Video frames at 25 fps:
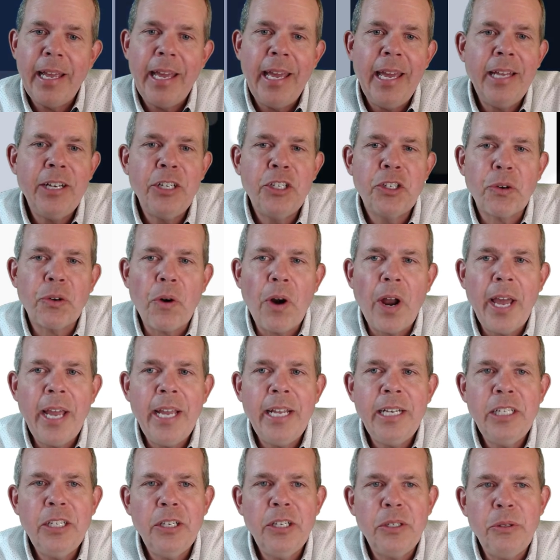and
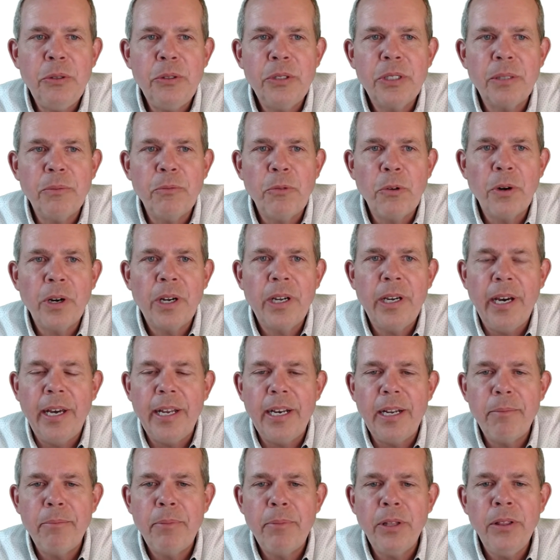trying to do some work
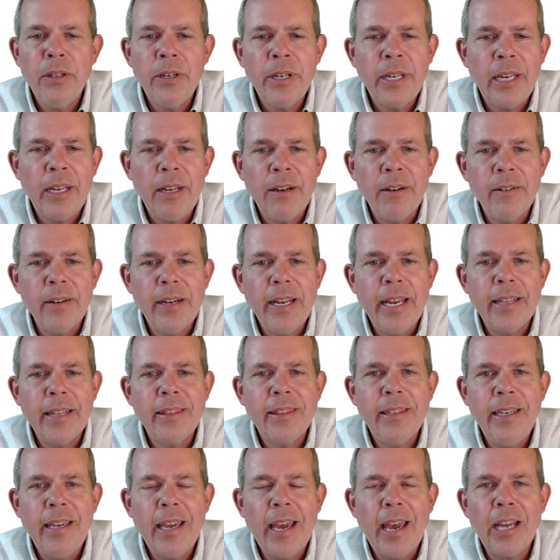on it. But look here
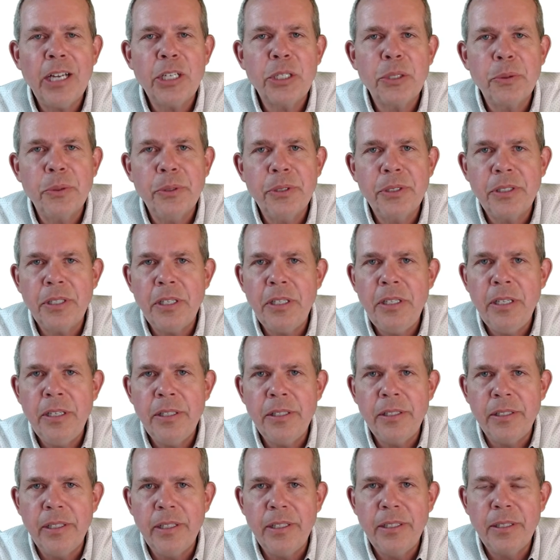at the actual
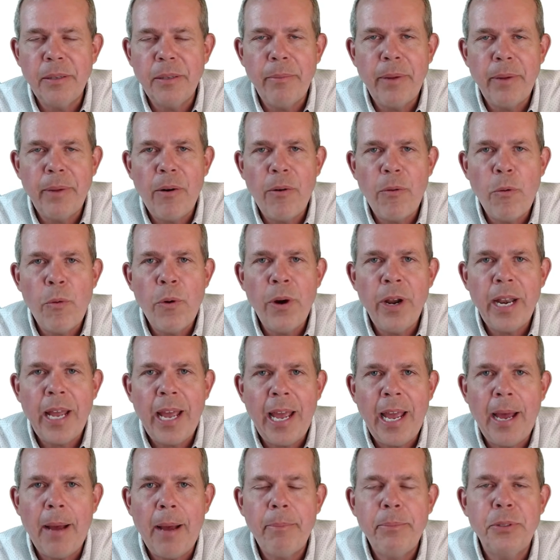statistics about what
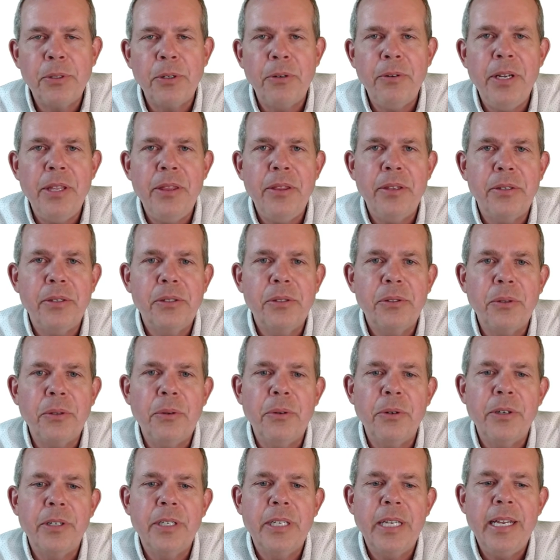apps are in the
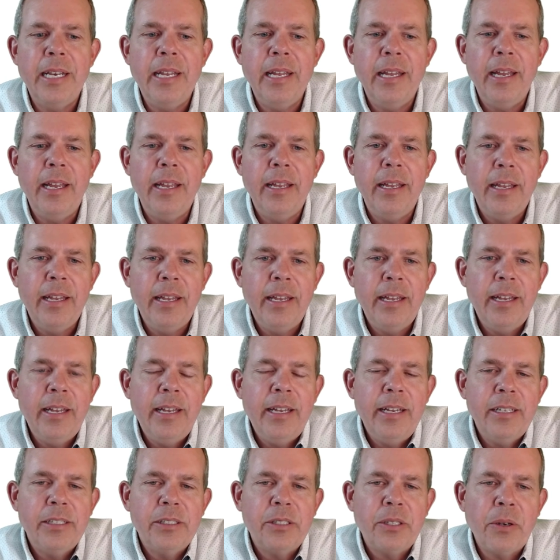store today.
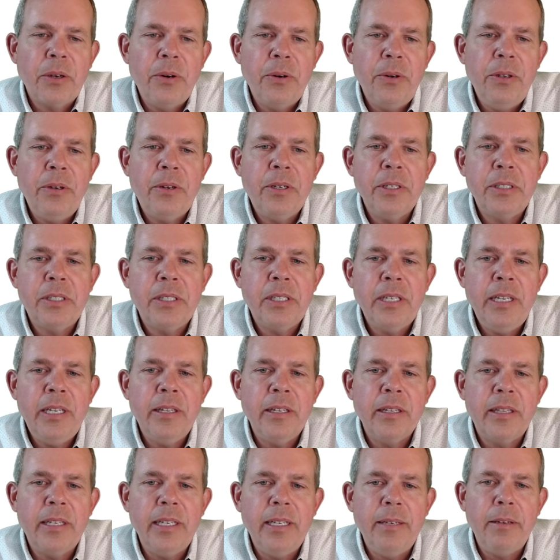So you can see
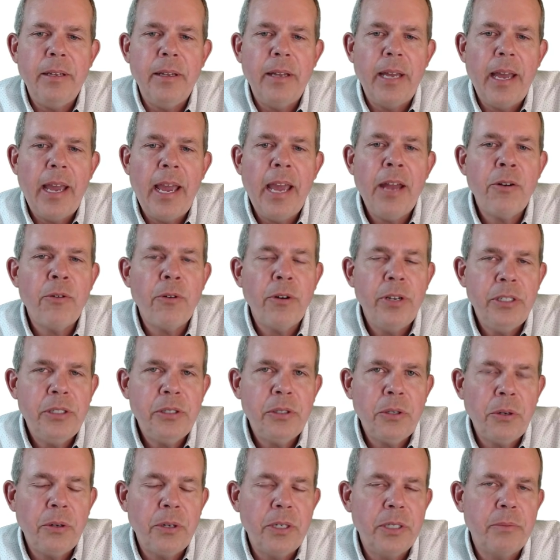that the Android
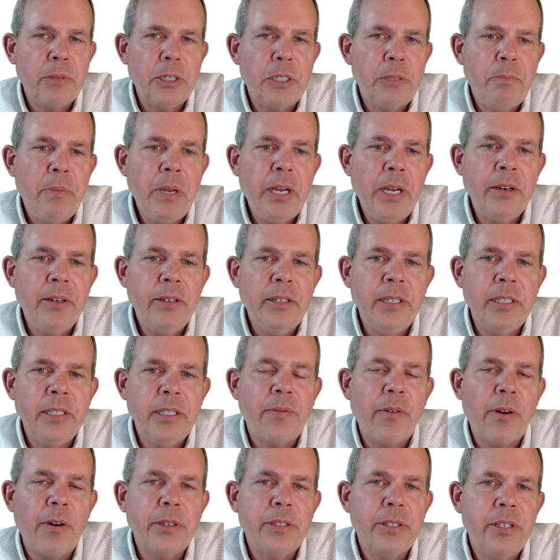store is much bigger as
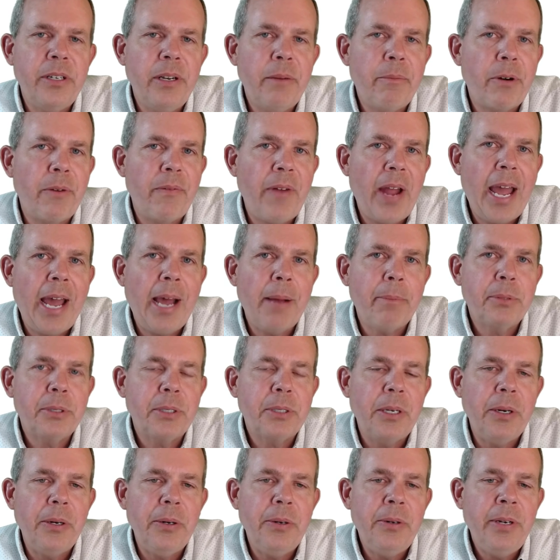far as the number of
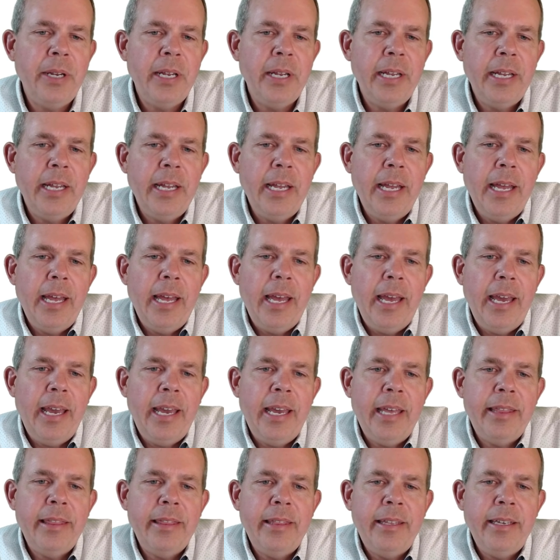apps go.
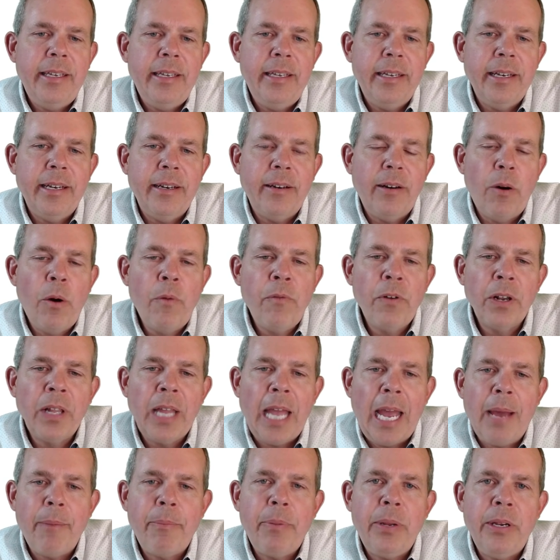And the uh,
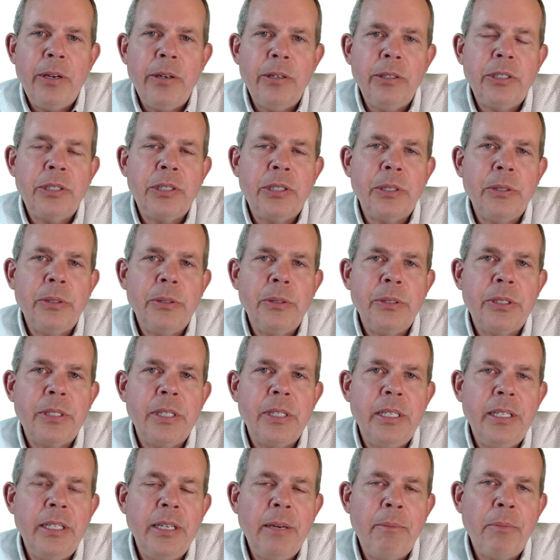overlap here shows
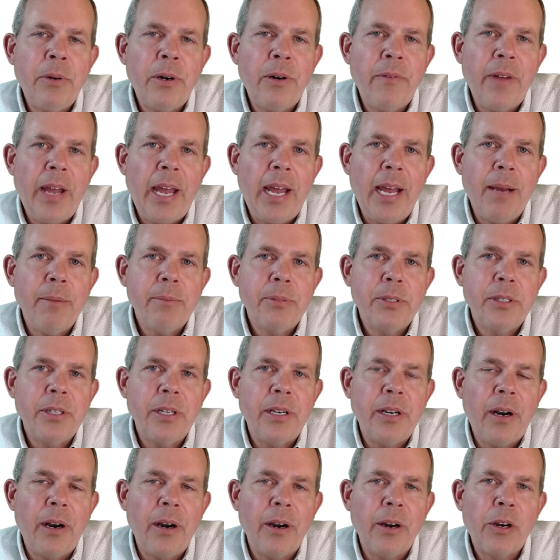the number of apps
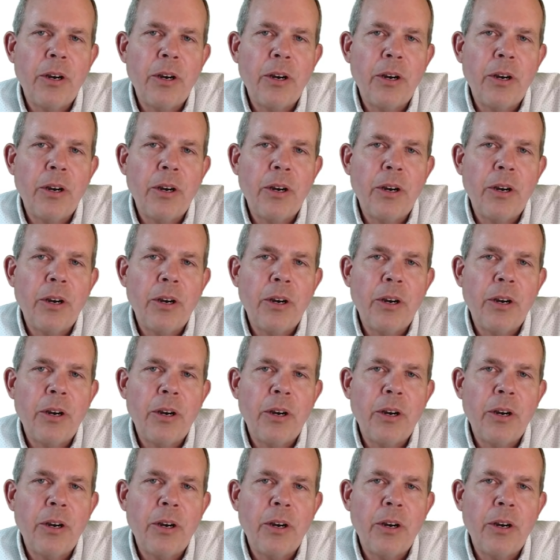that are